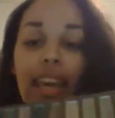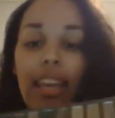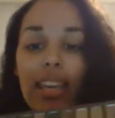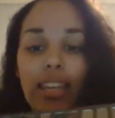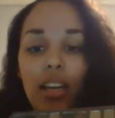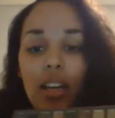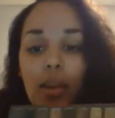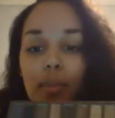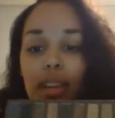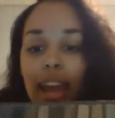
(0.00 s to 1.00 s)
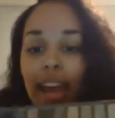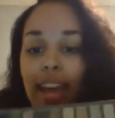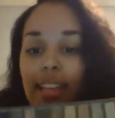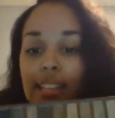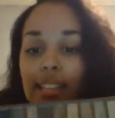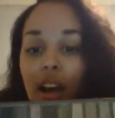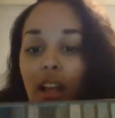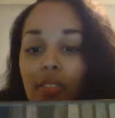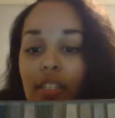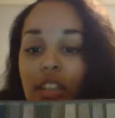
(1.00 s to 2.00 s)
And it has
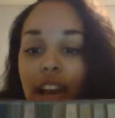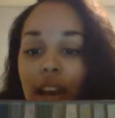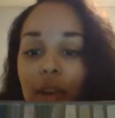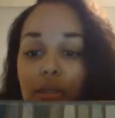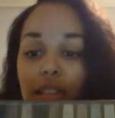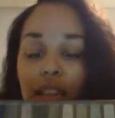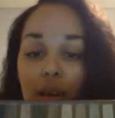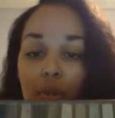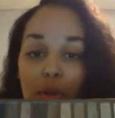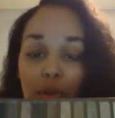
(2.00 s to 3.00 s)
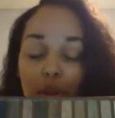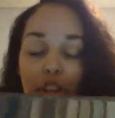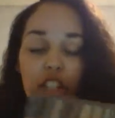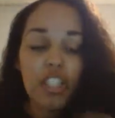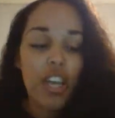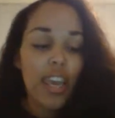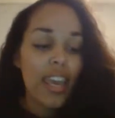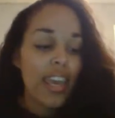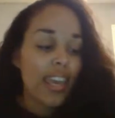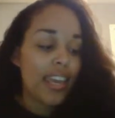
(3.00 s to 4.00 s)
all of the shadows, and it comes with a brush,
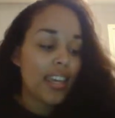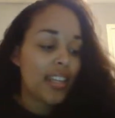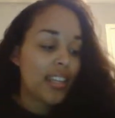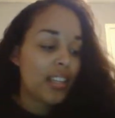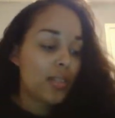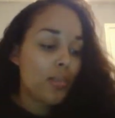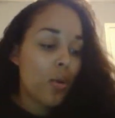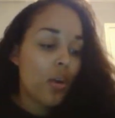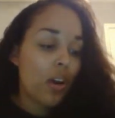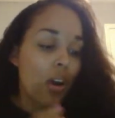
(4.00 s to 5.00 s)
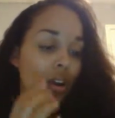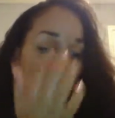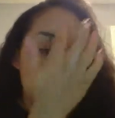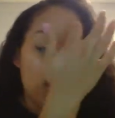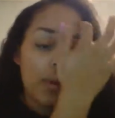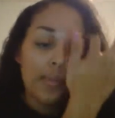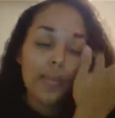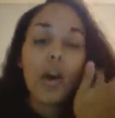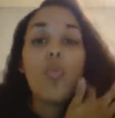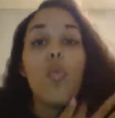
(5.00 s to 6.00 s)
and it's more of
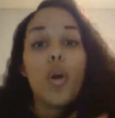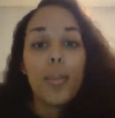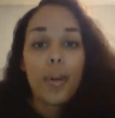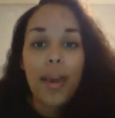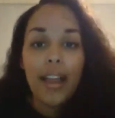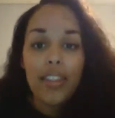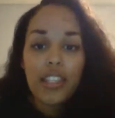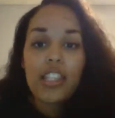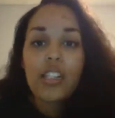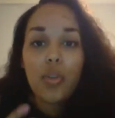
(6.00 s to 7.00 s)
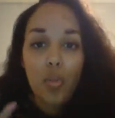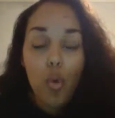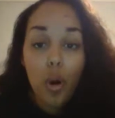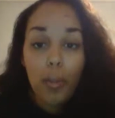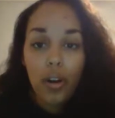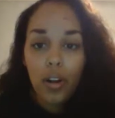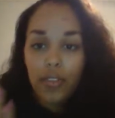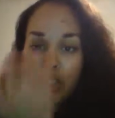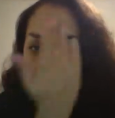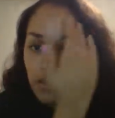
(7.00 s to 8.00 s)
a warmer palette. This is the warmer
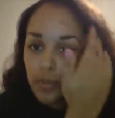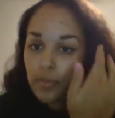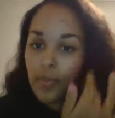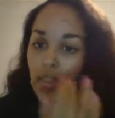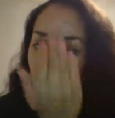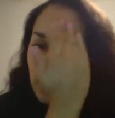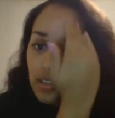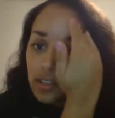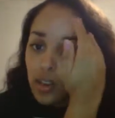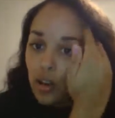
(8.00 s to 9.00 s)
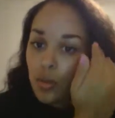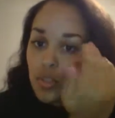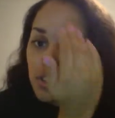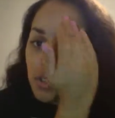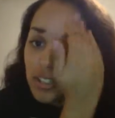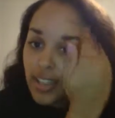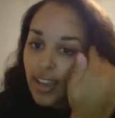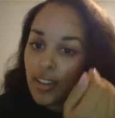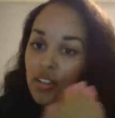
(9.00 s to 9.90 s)
of the two. Oh, would you look at that?